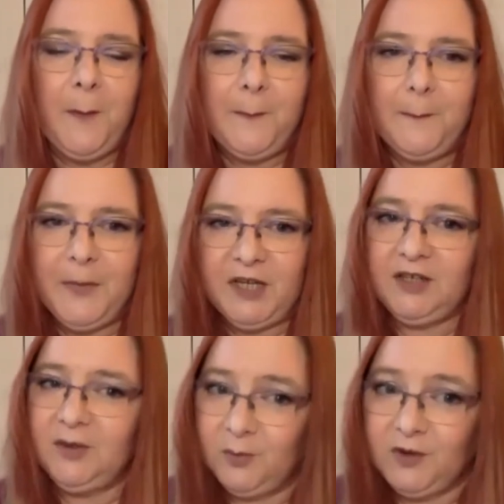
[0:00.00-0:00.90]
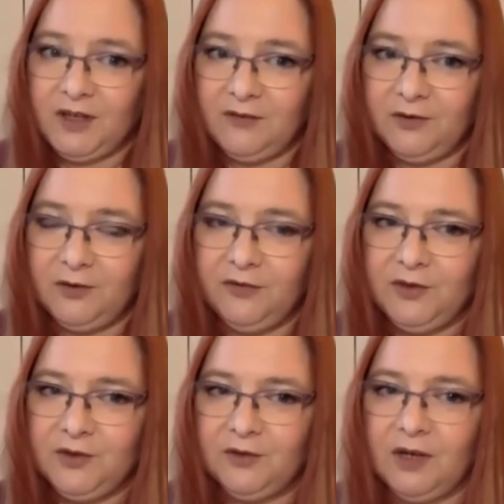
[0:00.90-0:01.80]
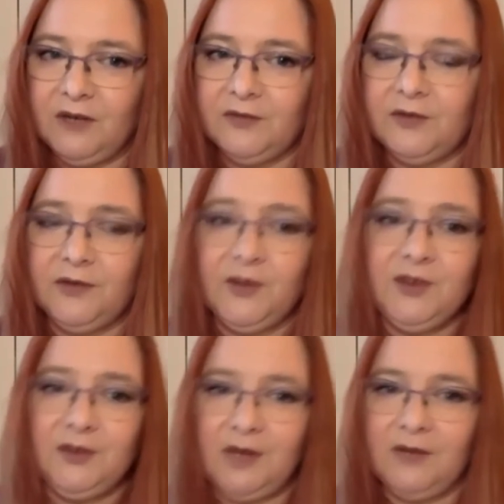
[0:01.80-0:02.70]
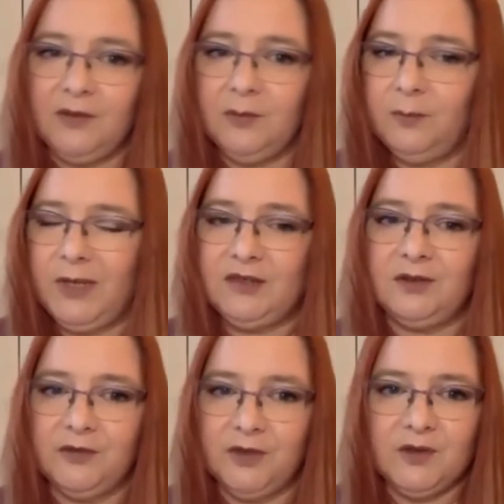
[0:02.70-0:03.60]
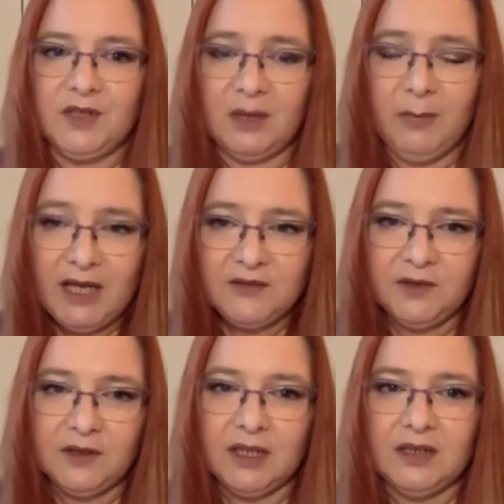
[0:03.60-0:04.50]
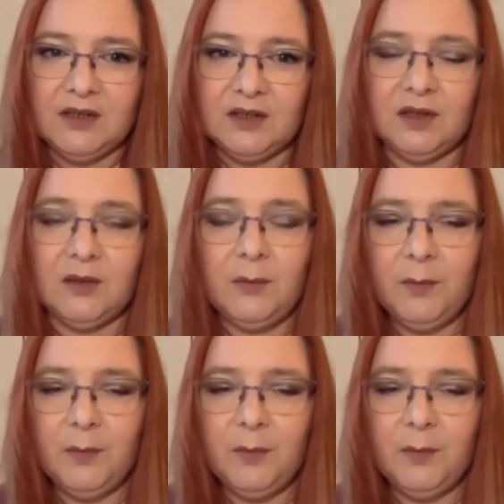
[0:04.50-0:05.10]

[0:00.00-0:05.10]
But you don't want that for a photograph. For a photograph, you're better off using a matte foundation.